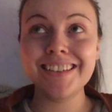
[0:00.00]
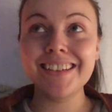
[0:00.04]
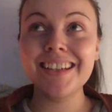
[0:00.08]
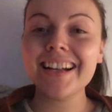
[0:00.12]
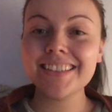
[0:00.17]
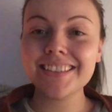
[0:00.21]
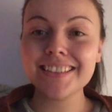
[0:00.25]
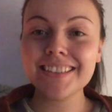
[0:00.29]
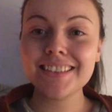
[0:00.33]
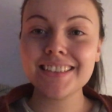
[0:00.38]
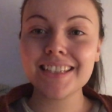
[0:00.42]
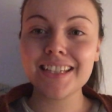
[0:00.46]

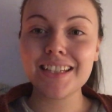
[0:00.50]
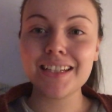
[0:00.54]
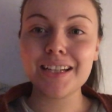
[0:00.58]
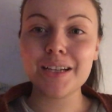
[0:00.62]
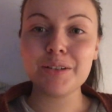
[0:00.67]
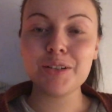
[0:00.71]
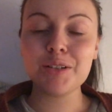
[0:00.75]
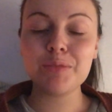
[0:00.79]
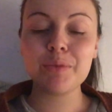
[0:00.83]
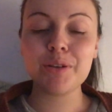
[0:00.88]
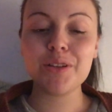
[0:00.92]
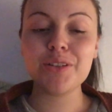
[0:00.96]
As I said, I
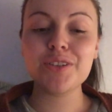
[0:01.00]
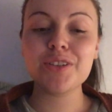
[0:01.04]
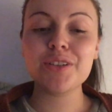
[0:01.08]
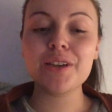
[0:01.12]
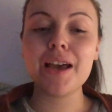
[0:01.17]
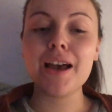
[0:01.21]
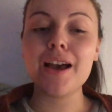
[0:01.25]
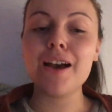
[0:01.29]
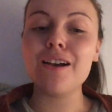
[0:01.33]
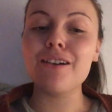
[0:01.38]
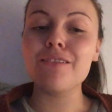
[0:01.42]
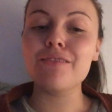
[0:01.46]
was supposed to
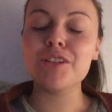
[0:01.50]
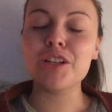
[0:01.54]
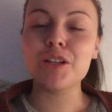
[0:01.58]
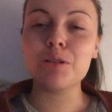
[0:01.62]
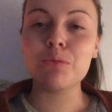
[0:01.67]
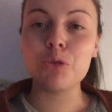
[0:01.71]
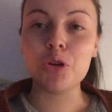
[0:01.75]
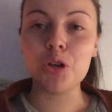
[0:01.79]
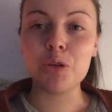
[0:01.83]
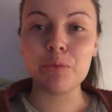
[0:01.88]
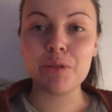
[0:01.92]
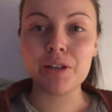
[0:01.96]
have an
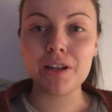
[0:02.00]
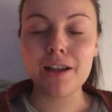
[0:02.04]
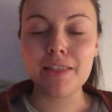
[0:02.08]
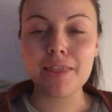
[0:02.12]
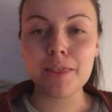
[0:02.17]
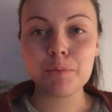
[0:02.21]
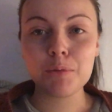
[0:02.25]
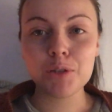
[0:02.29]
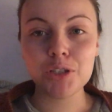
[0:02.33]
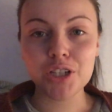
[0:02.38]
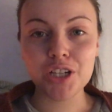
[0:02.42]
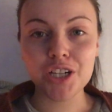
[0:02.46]
appointment at
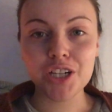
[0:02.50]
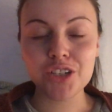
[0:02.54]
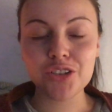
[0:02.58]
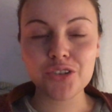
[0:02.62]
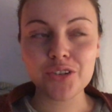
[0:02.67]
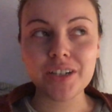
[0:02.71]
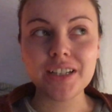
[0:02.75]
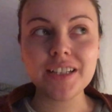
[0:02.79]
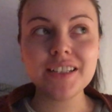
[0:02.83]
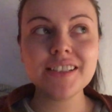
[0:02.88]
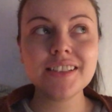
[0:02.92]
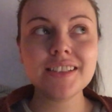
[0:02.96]
the
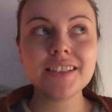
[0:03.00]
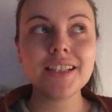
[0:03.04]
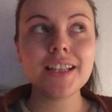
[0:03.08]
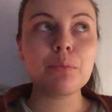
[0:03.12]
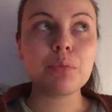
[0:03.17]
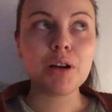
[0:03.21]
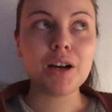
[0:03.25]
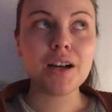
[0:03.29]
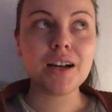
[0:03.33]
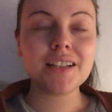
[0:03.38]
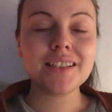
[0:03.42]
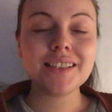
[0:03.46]
podiatrist,
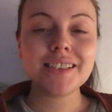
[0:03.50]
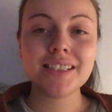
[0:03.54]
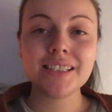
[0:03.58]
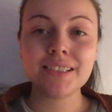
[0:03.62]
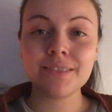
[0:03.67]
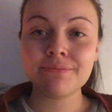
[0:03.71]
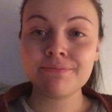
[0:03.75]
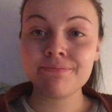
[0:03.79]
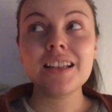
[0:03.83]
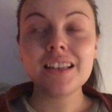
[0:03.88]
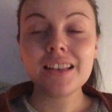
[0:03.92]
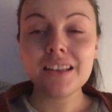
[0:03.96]
but
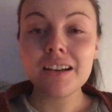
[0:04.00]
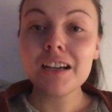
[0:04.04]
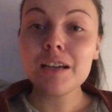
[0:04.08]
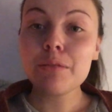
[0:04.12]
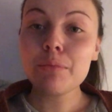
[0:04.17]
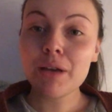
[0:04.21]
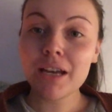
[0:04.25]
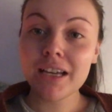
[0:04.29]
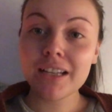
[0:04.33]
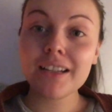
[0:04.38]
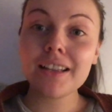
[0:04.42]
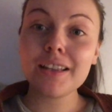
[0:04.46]
Lyme
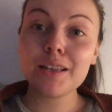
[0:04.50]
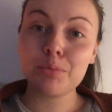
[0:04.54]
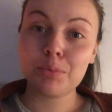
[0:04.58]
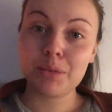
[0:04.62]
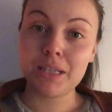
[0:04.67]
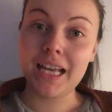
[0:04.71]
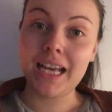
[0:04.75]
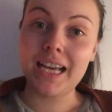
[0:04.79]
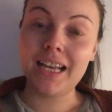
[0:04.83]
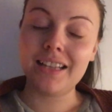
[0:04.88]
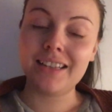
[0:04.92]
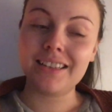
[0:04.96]
had other
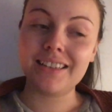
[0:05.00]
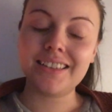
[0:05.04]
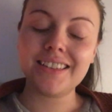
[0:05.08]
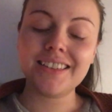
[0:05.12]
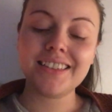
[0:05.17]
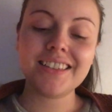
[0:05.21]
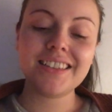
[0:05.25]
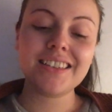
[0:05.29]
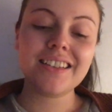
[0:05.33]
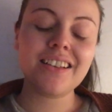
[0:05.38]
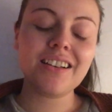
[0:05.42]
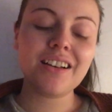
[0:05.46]

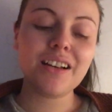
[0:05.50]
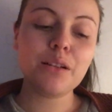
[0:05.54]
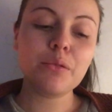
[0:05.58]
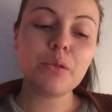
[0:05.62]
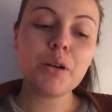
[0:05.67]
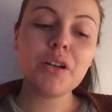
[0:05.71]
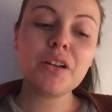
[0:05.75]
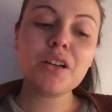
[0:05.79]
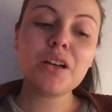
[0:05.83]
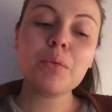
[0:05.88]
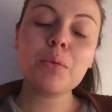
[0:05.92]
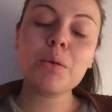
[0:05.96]
plans. I
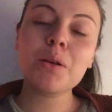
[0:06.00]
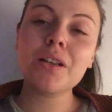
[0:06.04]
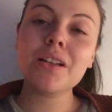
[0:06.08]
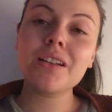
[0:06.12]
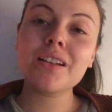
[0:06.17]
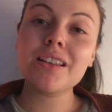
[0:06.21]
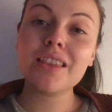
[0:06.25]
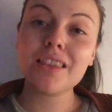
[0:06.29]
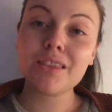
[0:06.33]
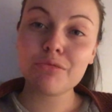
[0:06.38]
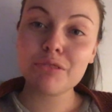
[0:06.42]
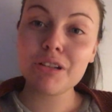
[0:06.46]
woke up at
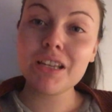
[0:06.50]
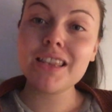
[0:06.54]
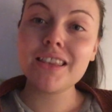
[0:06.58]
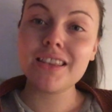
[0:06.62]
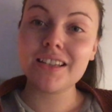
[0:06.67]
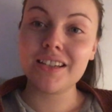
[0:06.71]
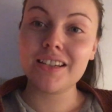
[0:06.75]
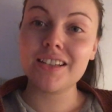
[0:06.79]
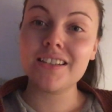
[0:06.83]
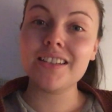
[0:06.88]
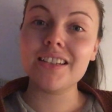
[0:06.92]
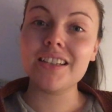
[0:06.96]

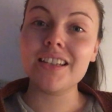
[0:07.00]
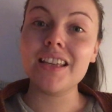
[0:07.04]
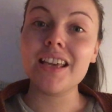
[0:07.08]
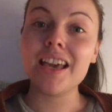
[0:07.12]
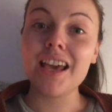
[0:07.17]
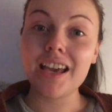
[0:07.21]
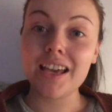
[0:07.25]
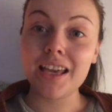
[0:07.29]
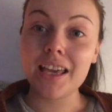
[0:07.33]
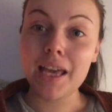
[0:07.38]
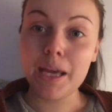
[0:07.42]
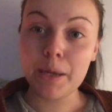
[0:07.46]
3:30
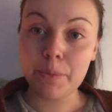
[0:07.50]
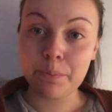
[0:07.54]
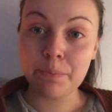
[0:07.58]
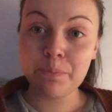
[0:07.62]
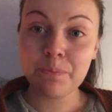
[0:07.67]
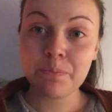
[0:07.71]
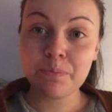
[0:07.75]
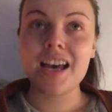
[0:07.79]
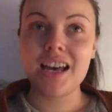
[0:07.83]
a.m.